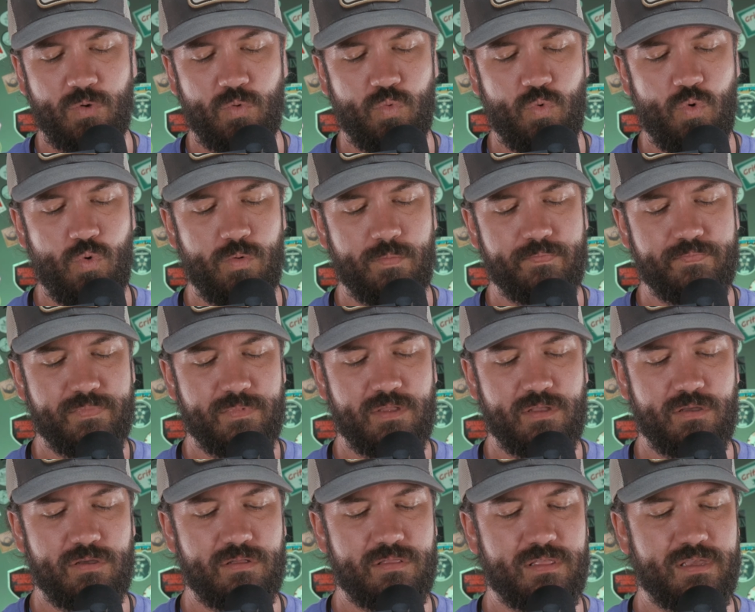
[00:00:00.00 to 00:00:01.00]
Whew,
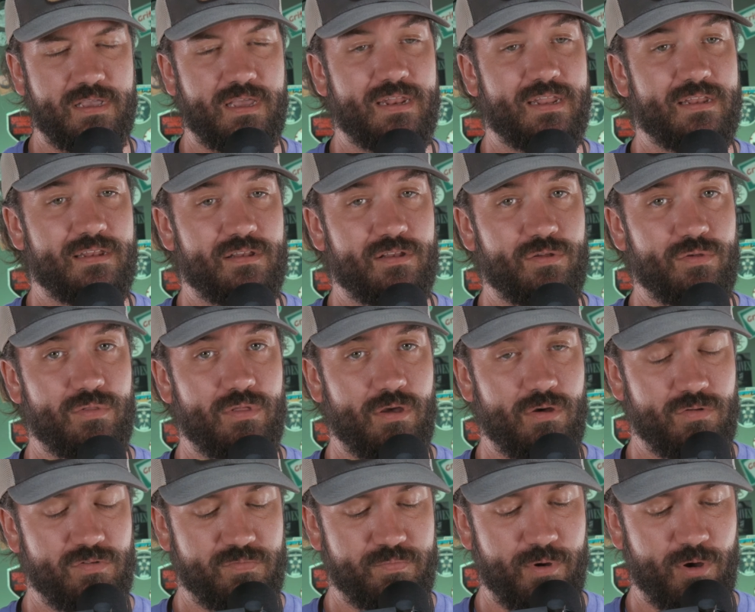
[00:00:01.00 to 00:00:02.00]
good thing I didn't do
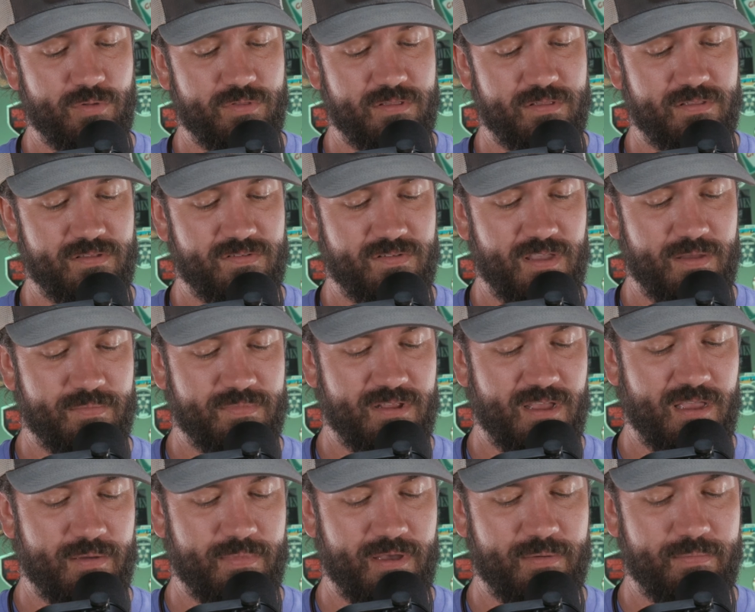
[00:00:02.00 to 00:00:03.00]
those both at the same
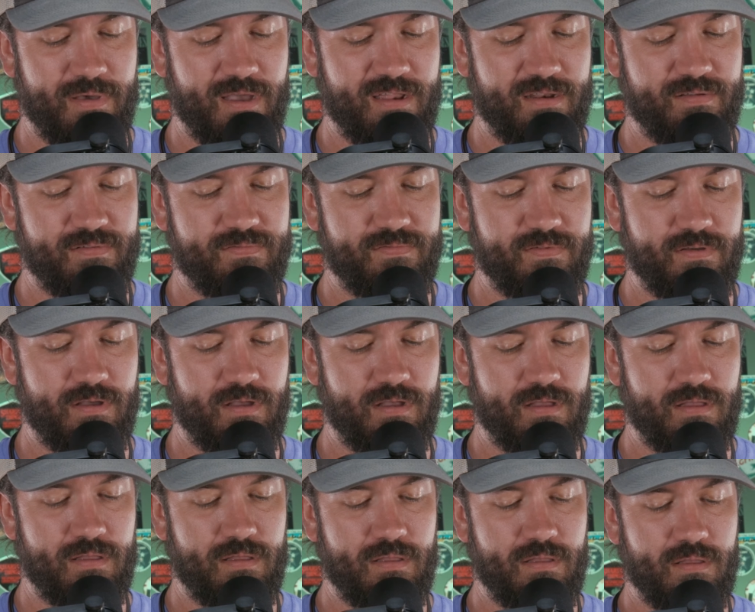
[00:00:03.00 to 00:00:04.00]
time. I might have uh,
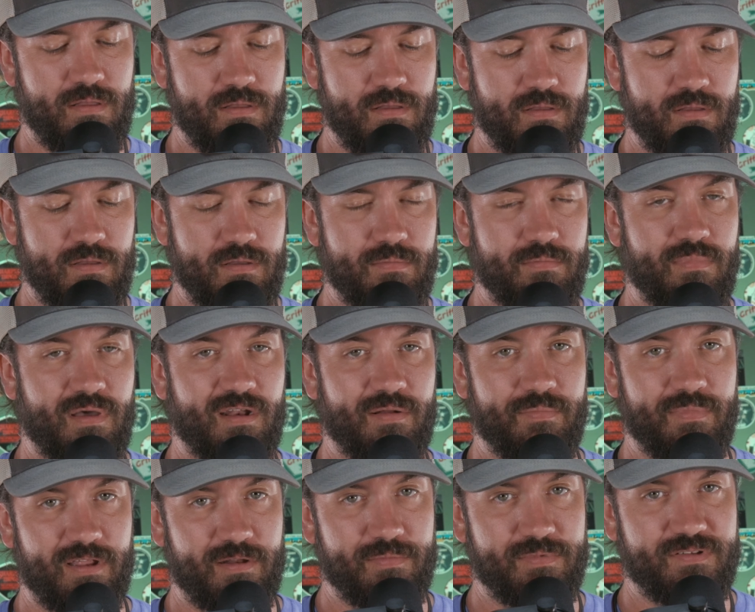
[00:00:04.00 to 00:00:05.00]
might have
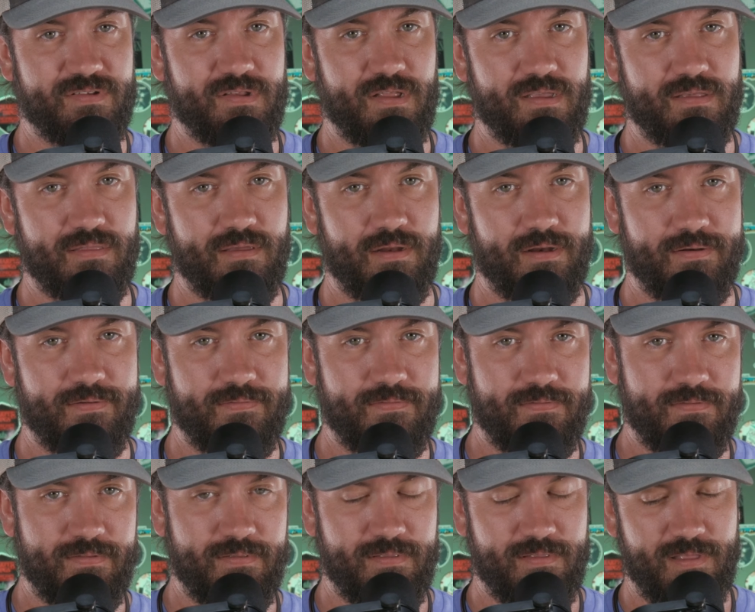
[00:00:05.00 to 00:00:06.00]
made a mistake there.
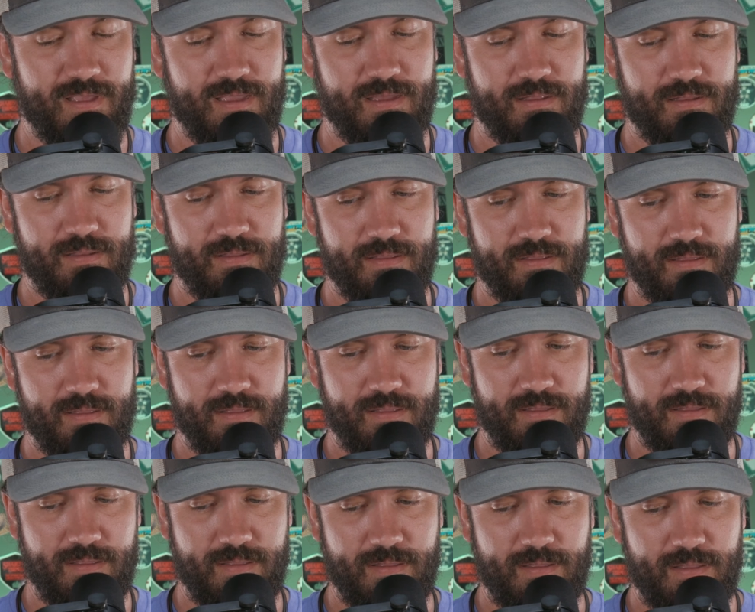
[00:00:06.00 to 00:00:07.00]
That,
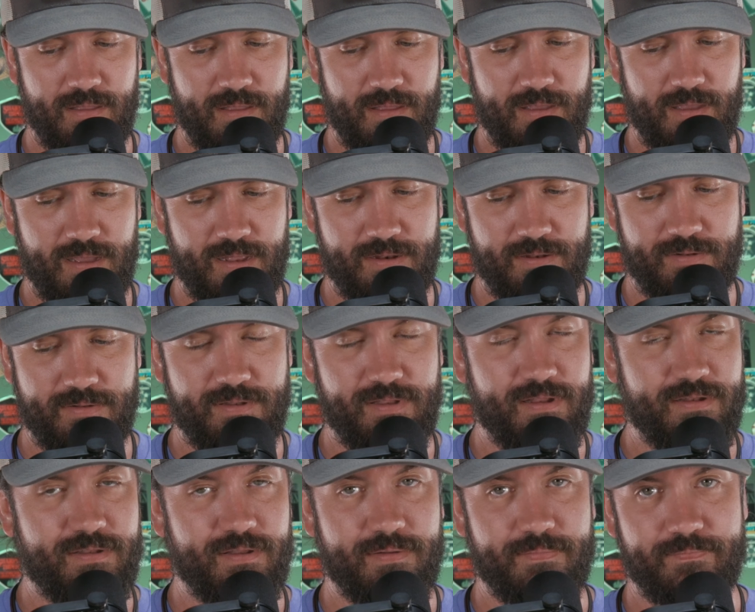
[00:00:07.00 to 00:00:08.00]
I did,
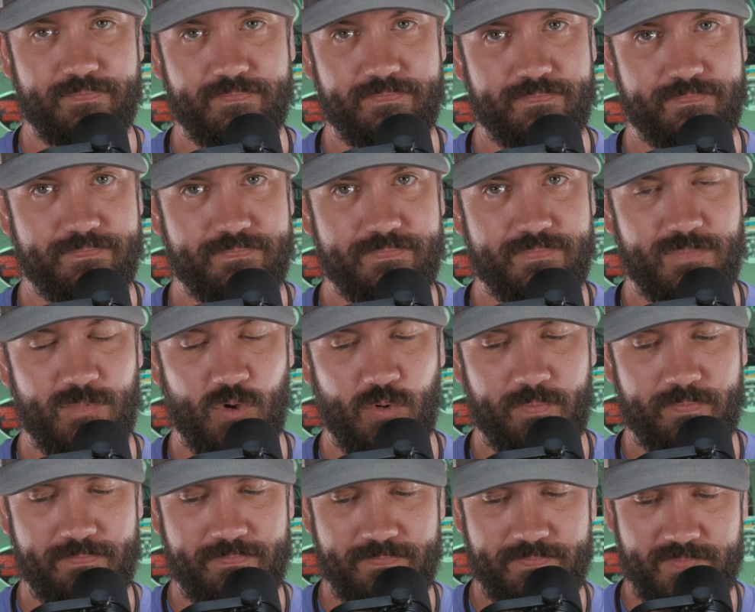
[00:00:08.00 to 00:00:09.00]
did, did
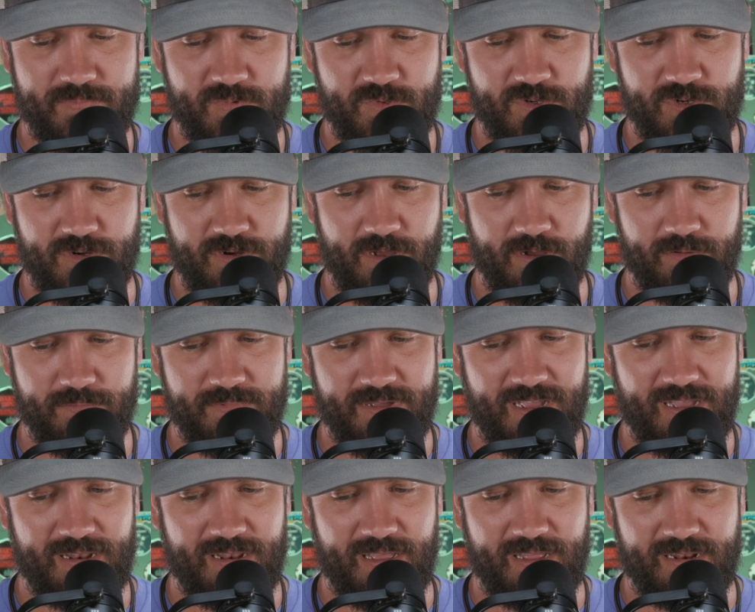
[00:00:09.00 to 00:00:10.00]
nope, sure don't.
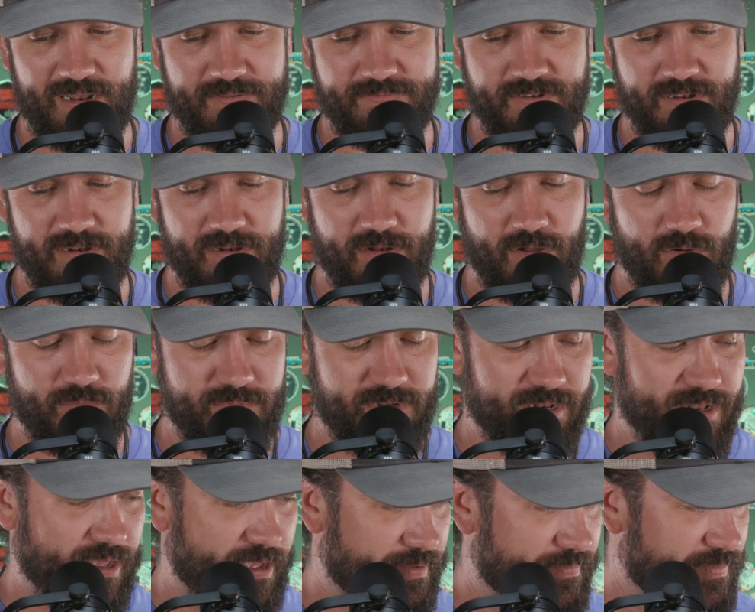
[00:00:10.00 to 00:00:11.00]
I, I left it at home
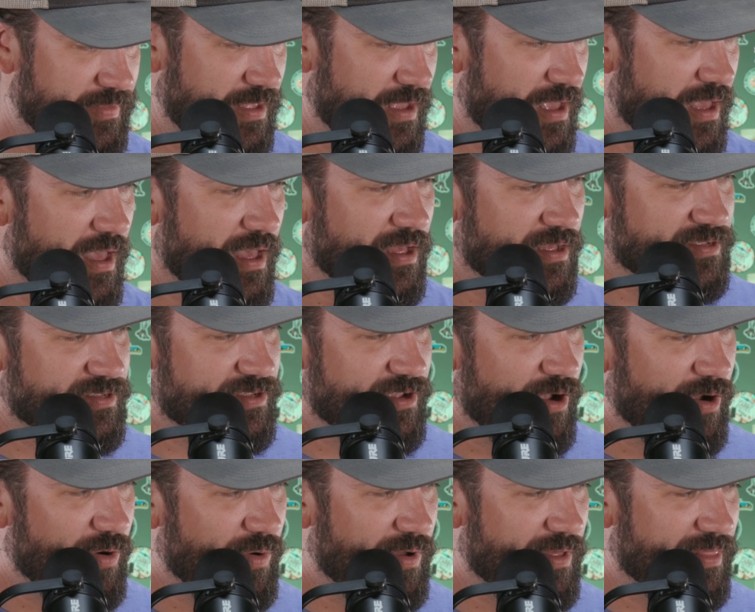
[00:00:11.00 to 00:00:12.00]
today. So